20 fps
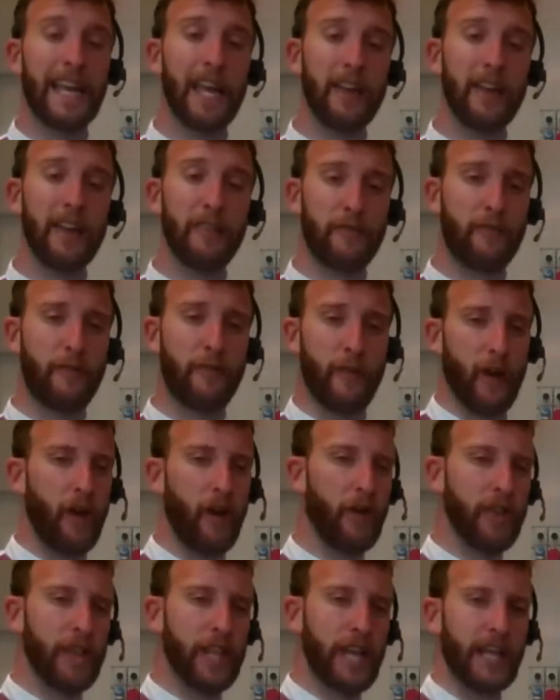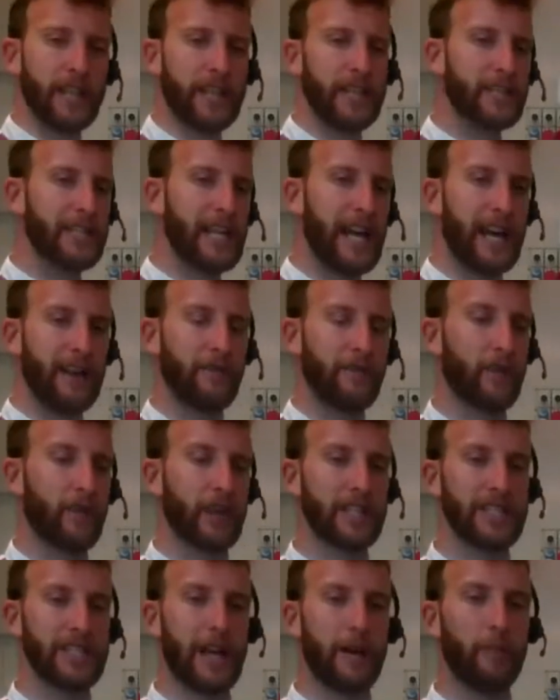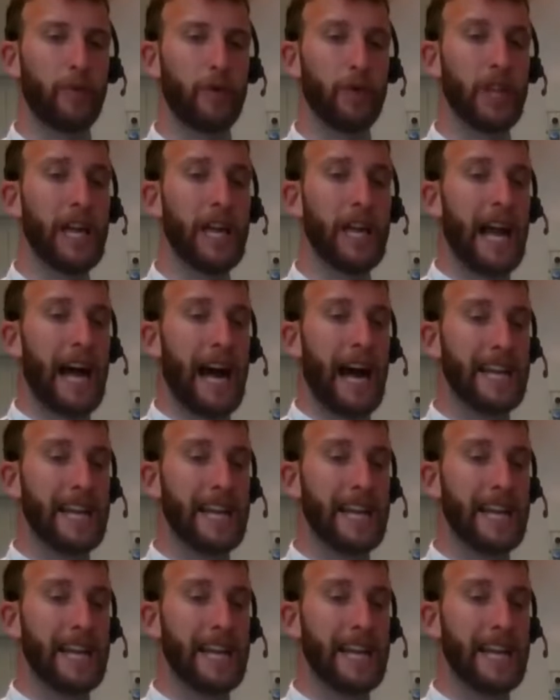If on the other side, for example,